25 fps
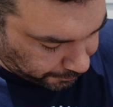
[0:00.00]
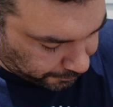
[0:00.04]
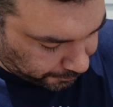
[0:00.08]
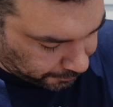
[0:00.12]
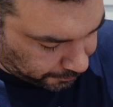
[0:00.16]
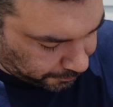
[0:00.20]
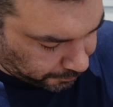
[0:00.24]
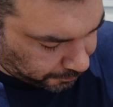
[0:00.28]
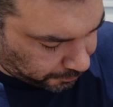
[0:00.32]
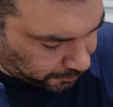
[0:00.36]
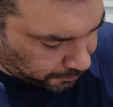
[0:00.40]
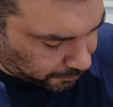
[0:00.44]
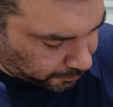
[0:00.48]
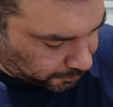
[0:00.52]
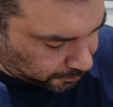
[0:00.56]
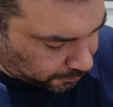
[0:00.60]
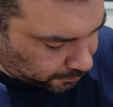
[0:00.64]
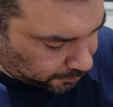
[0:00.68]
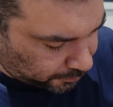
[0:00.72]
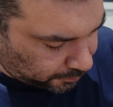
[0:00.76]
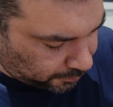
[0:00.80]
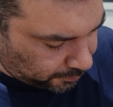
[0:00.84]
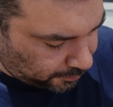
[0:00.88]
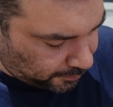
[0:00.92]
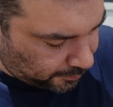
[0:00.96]

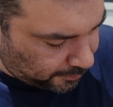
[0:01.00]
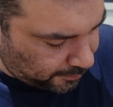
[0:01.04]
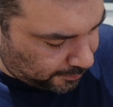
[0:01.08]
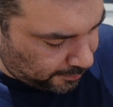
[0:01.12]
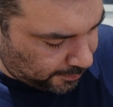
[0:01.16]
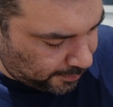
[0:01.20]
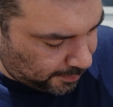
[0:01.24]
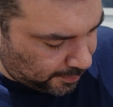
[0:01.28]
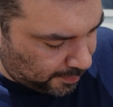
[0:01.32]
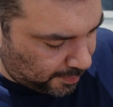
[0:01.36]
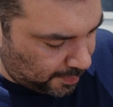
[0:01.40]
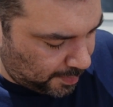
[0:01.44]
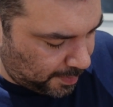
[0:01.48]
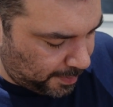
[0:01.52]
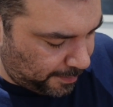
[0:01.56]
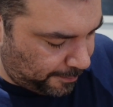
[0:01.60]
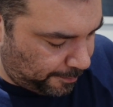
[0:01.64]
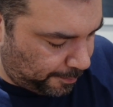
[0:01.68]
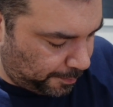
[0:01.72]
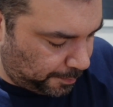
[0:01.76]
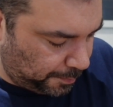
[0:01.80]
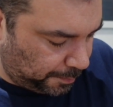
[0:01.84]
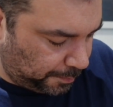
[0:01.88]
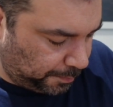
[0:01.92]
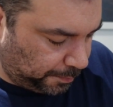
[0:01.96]

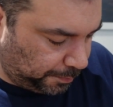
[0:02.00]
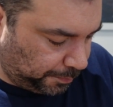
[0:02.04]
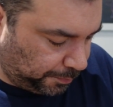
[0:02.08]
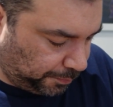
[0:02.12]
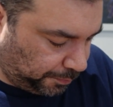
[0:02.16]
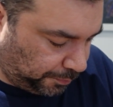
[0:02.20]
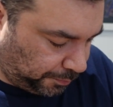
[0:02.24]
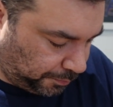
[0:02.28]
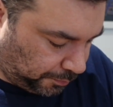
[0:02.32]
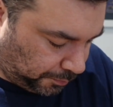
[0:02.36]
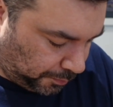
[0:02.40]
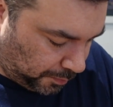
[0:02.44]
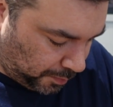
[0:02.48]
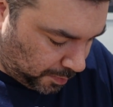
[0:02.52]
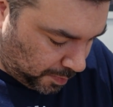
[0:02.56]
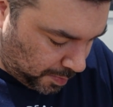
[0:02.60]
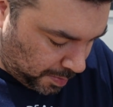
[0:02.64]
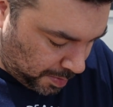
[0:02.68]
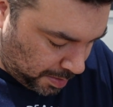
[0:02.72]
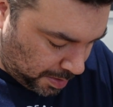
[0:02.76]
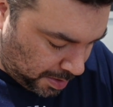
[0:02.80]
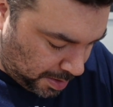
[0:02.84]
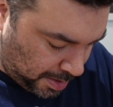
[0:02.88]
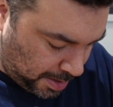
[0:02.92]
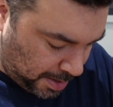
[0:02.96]

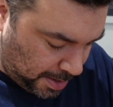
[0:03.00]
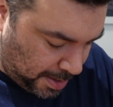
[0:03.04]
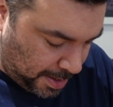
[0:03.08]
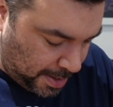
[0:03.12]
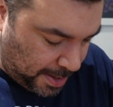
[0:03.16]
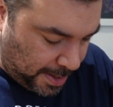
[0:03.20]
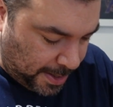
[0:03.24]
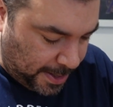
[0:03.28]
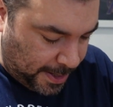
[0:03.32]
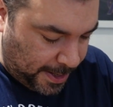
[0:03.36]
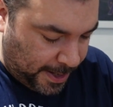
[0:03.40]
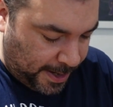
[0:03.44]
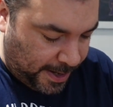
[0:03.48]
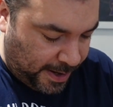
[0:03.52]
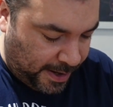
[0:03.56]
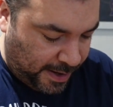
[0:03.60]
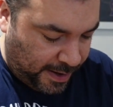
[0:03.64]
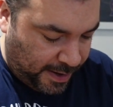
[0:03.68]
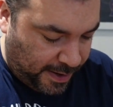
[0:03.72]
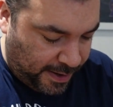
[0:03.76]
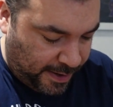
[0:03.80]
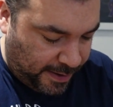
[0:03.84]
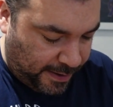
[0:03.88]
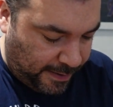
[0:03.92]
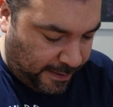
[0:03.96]

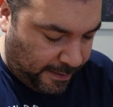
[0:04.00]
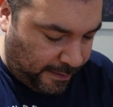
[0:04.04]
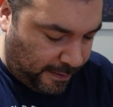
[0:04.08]
(no one is talking)